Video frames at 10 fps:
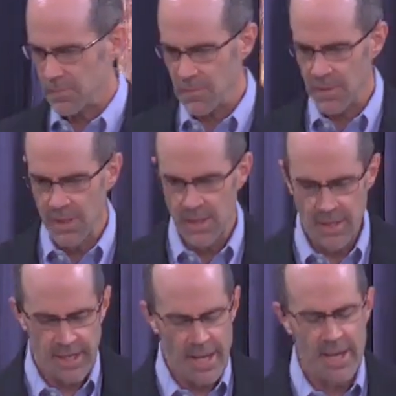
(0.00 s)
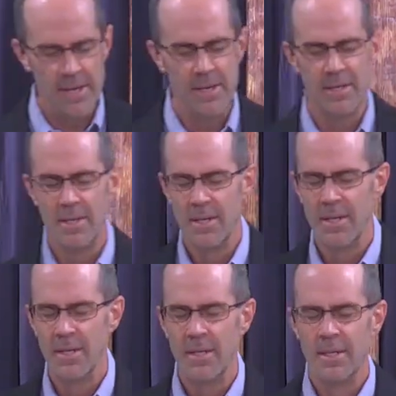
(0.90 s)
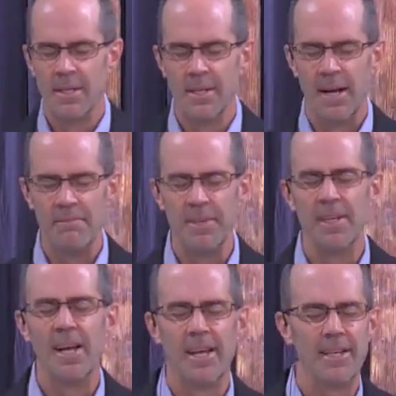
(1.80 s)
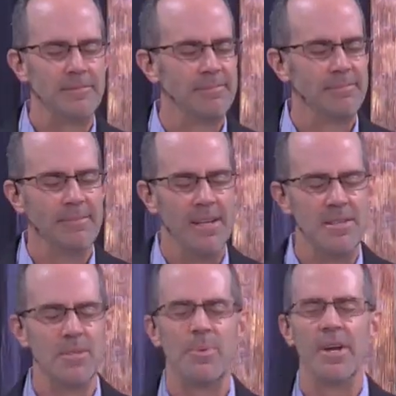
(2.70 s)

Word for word: And again, I feel like I just want to